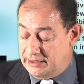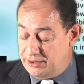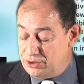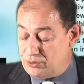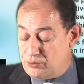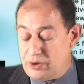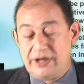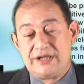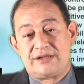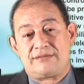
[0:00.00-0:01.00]
your
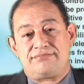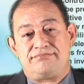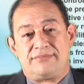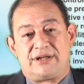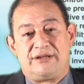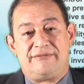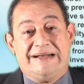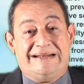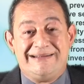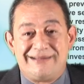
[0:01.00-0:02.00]
work is got
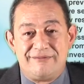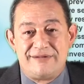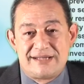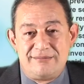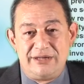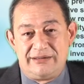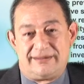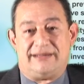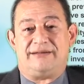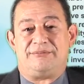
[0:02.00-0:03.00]
very little
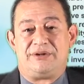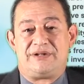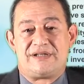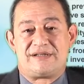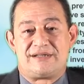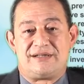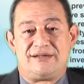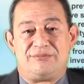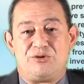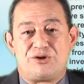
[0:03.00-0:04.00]
visibility because
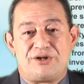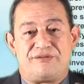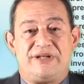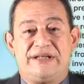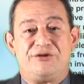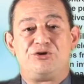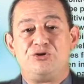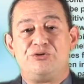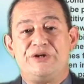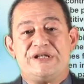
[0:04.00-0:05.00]
uh, most of the thing you
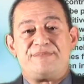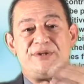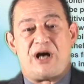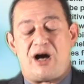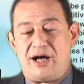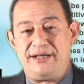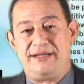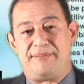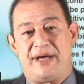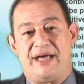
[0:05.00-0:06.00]
do is behind
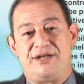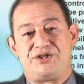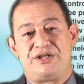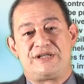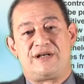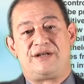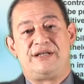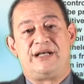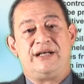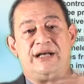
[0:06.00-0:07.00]
the page, is on
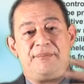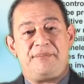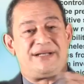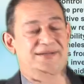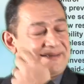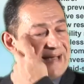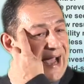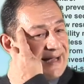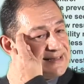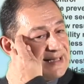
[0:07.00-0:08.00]
the meta tags.